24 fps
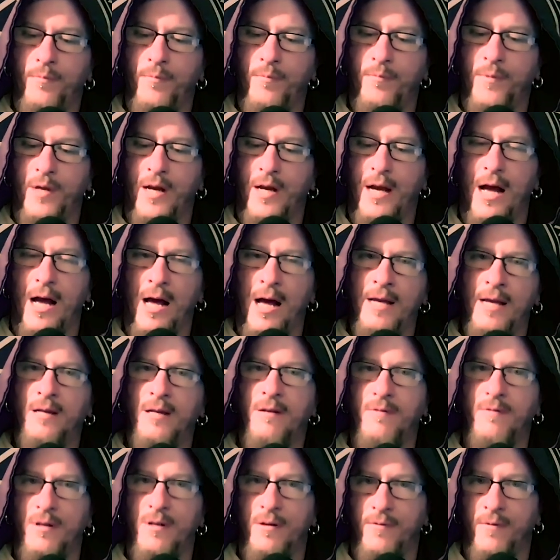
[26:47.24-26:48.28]
the kind
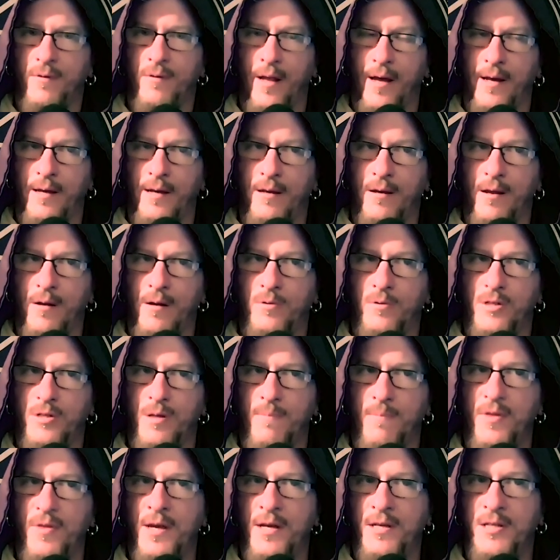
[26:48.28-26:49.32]
of diff, like, you know,
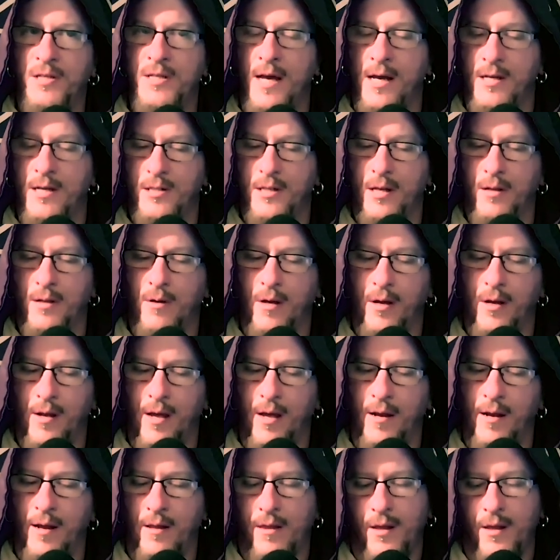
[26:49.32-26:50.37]
some things, yes. And,
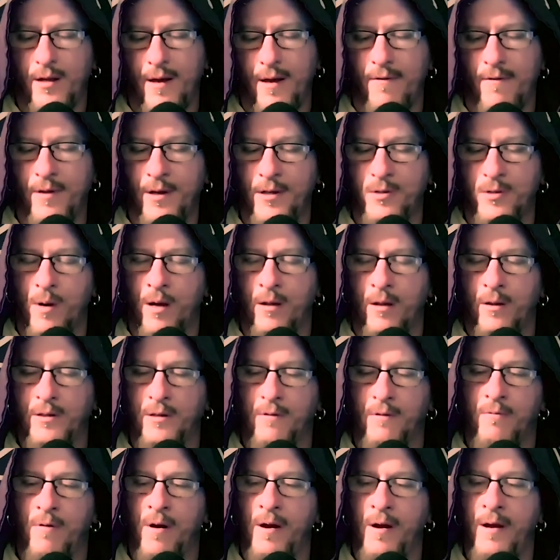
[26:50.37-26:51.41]
and I think everything's
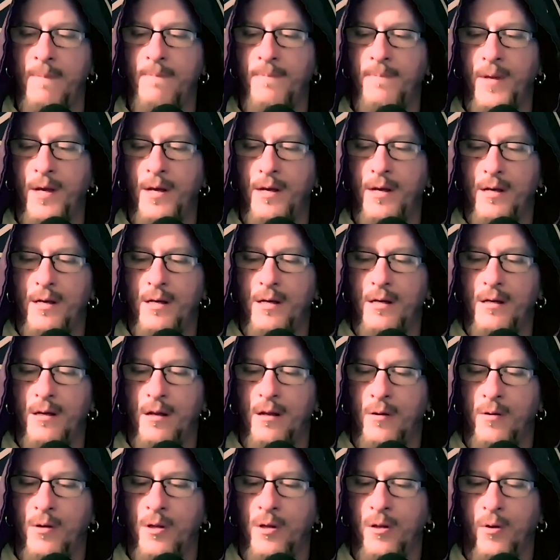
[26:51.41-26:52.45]
relative, right? You
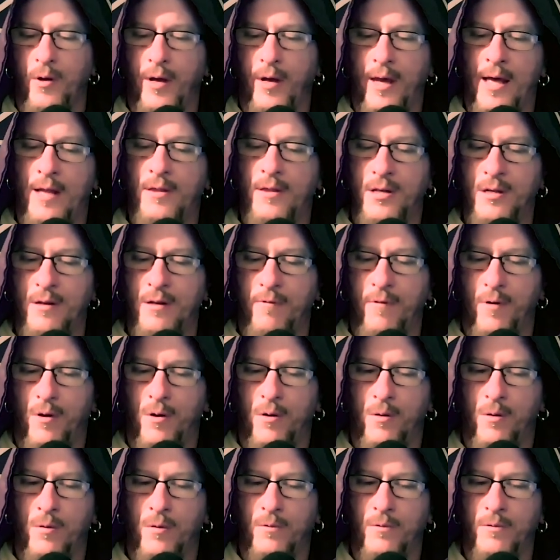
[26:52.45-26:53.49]
know, you look at the
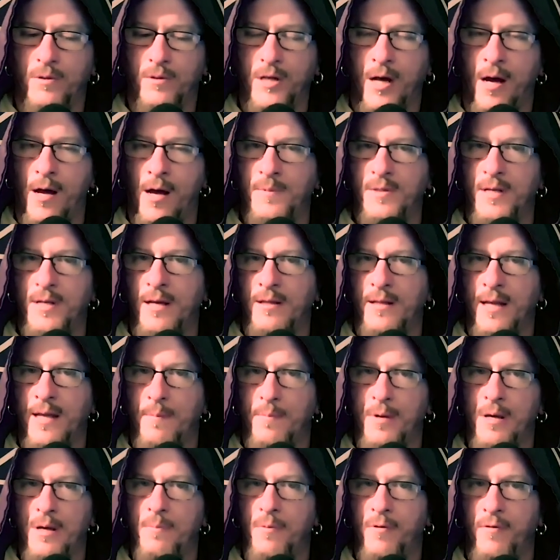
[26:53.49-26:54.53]
difficult times that, that
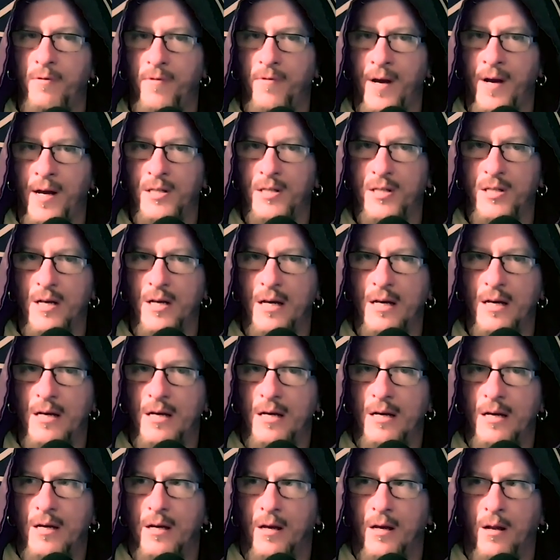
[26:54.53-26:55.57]
people faced,
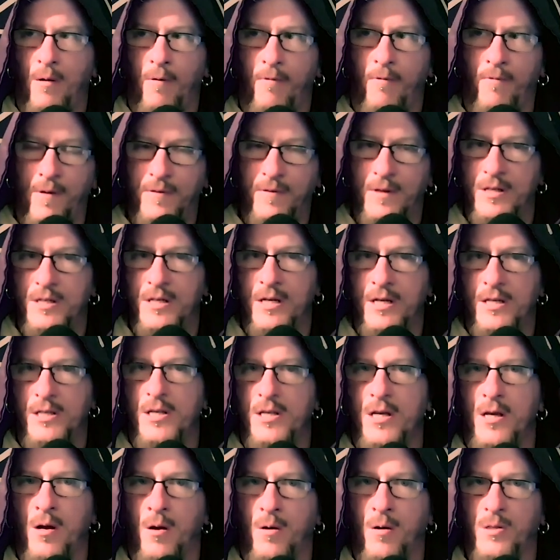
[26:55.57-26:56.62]
you know, fifty, sixty
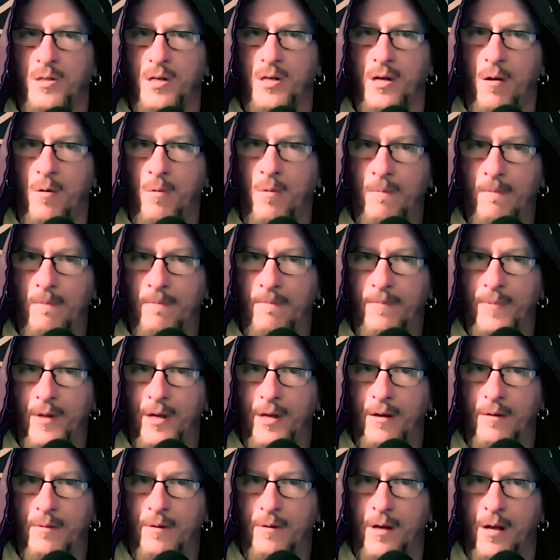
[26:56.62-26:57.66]
years ago,
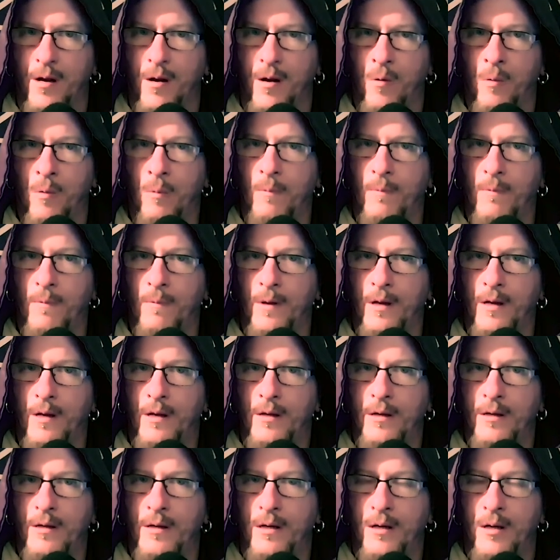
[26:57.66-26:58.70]
you know,
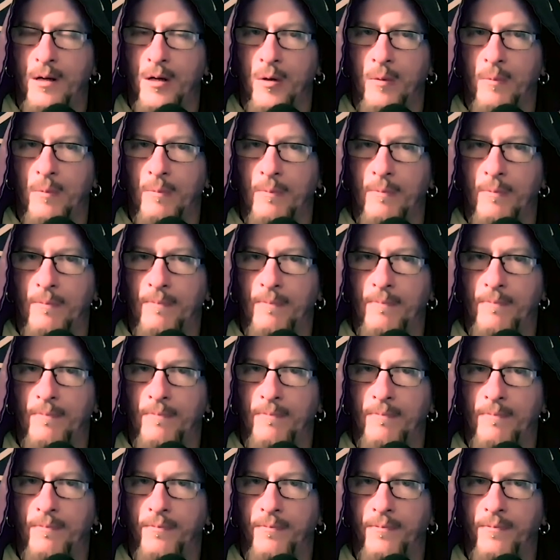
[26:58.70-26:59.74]
um,
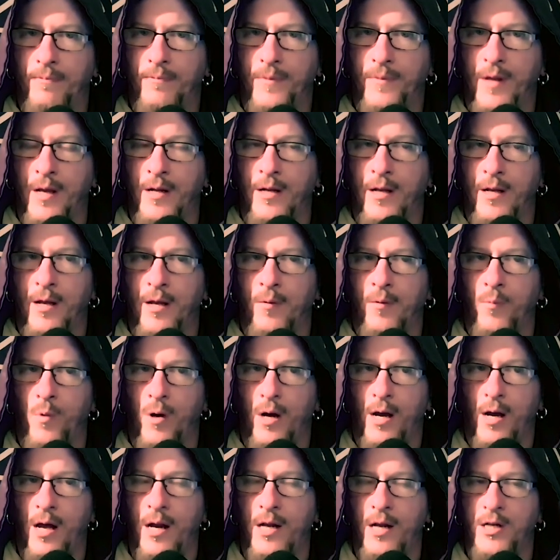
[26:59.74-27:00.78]
and, and what
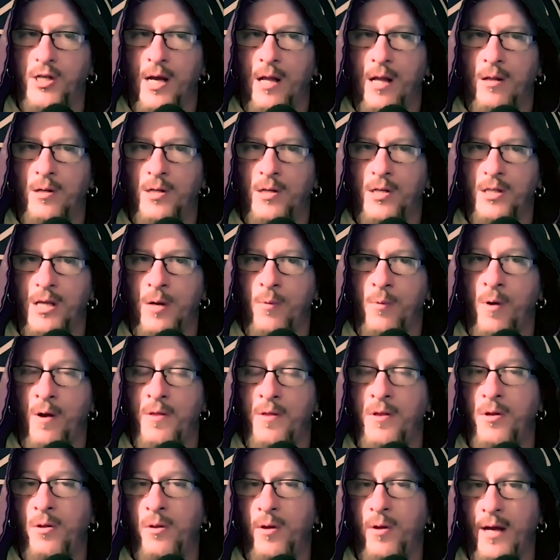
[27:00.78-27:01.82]
kind of challenges they were.
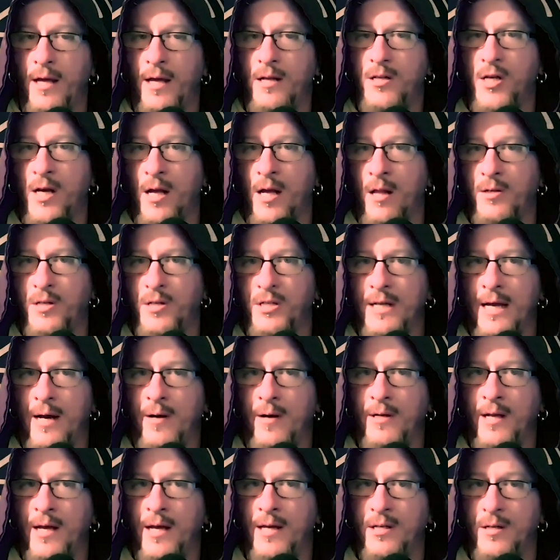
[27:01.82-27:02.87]
And you look at challenges
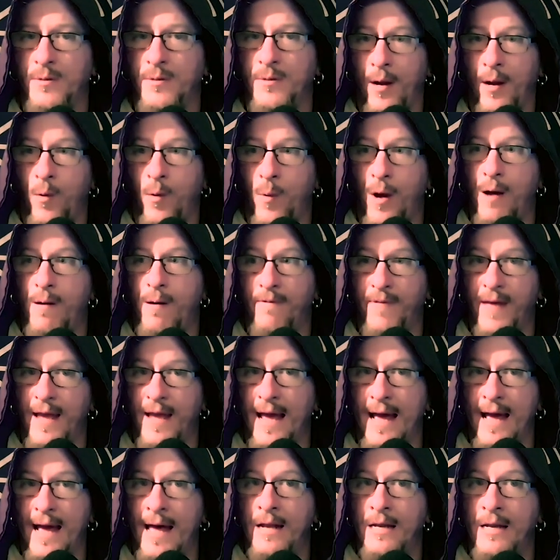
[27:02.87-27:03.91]
nowadays and wow, if they
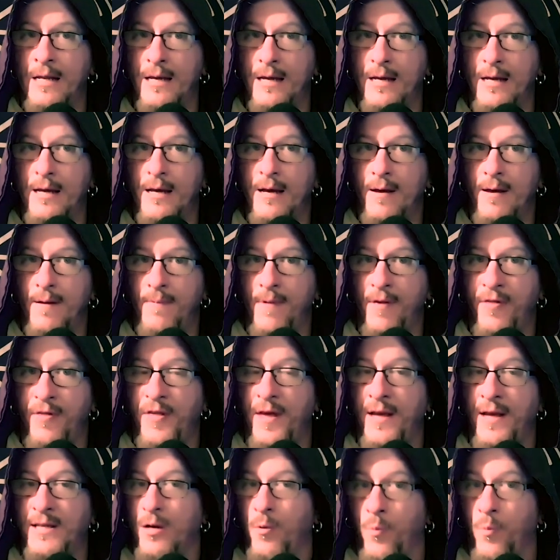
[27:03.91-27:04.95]
had the
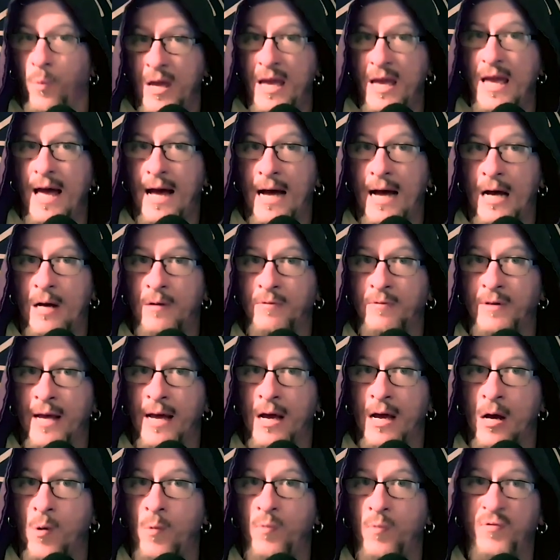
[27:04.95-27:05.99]
things that we have
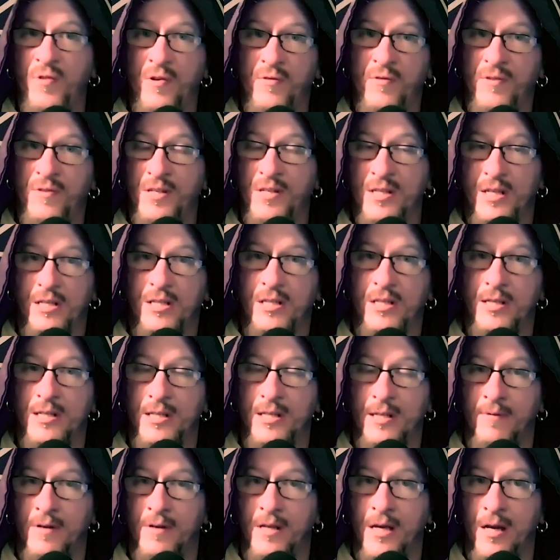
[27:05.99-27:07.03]
now, fifty, sixty,
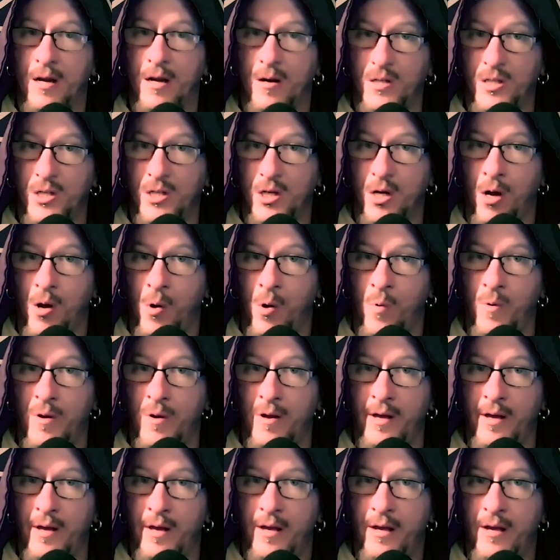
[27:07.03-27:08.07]
seventy years ago,
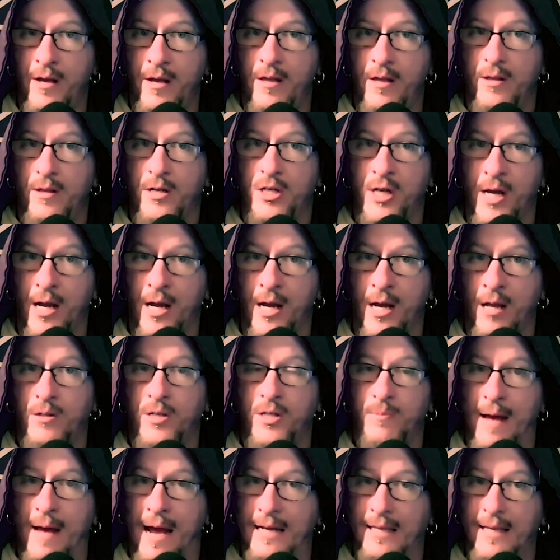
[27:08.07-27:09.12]
the challenges
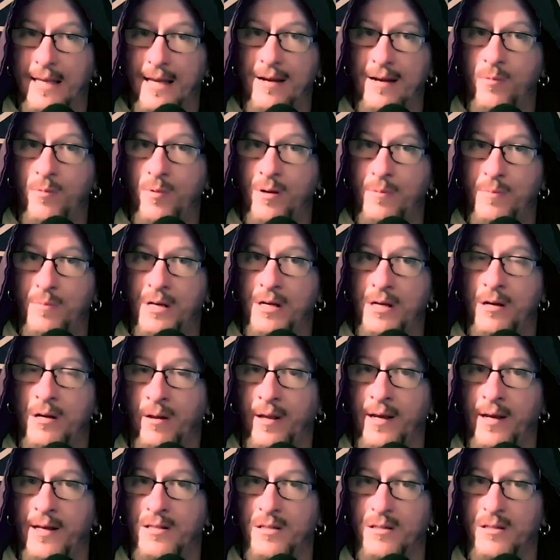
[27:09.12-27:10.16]
back then wouldn't be
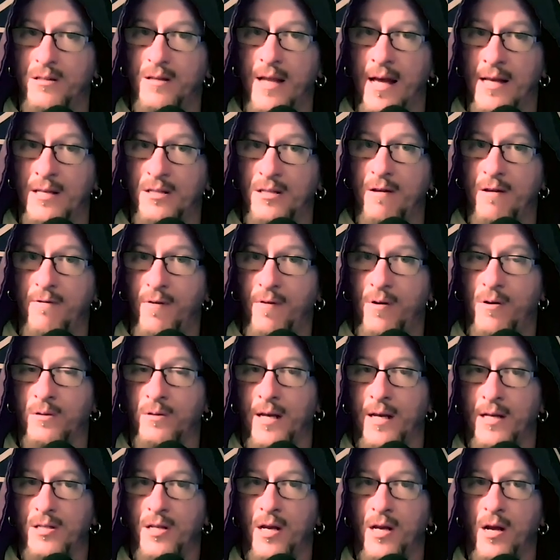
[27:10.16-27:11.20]
nearly as, as difficult
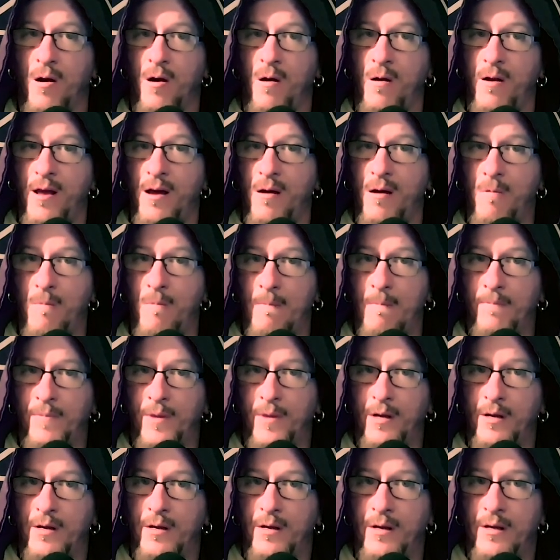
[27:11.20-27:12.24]
as they are now.
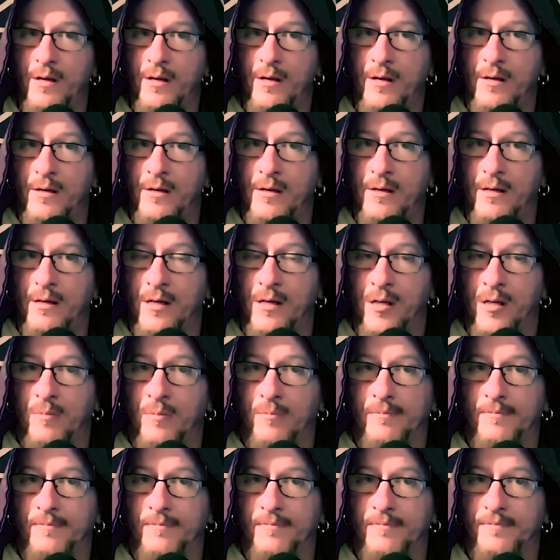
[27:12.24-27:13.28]
Um,
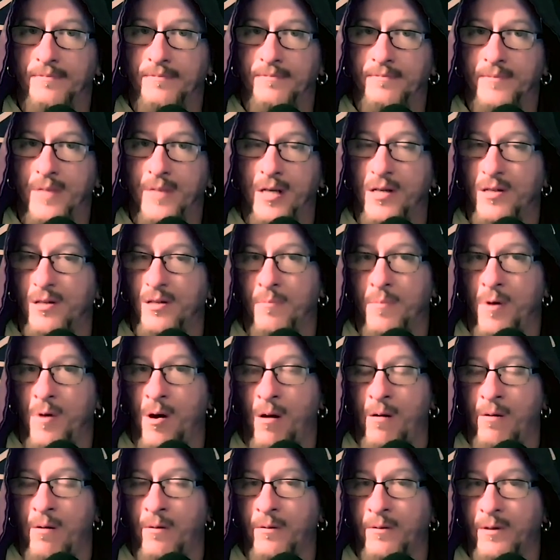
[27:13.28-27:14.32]
because of the
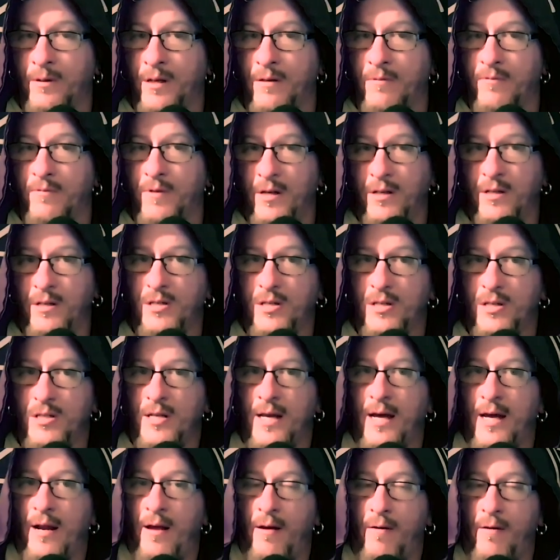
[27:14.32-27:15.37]
modern conveniences
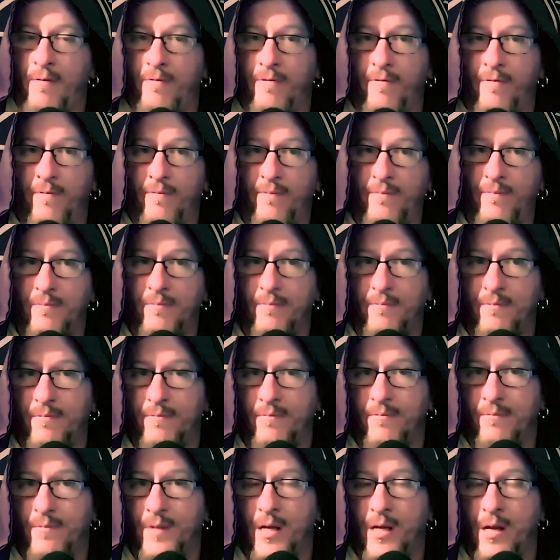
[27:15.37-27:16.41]
that have,
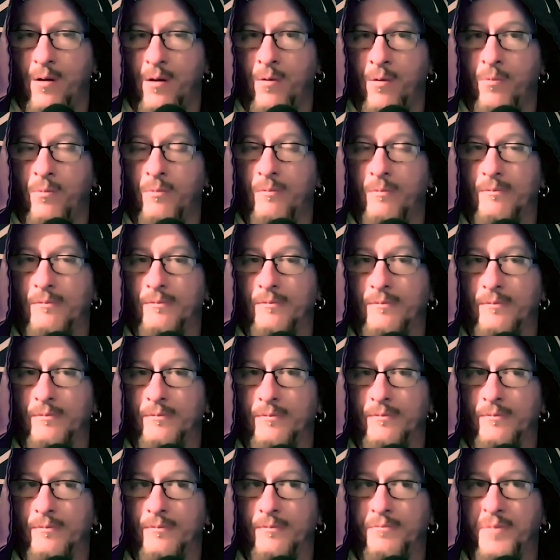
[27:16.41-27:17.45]
you know,
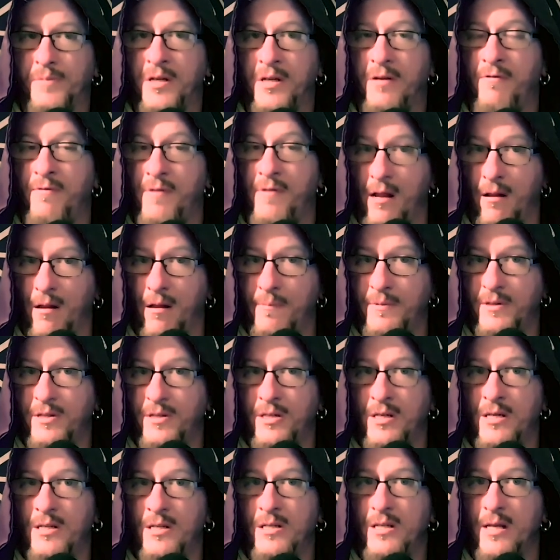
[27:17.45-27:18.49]
been developed
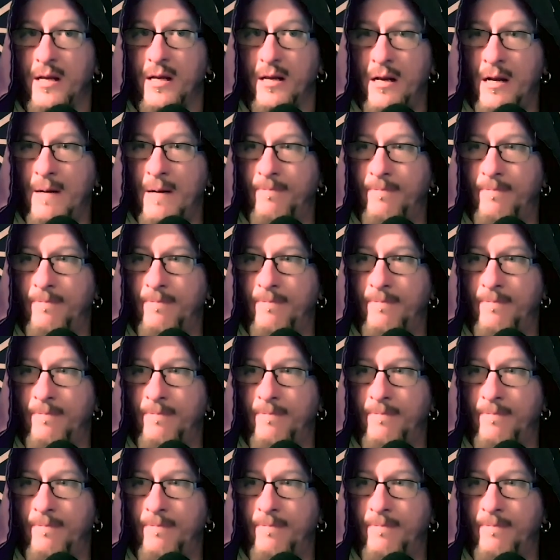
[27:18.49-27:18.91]
since then.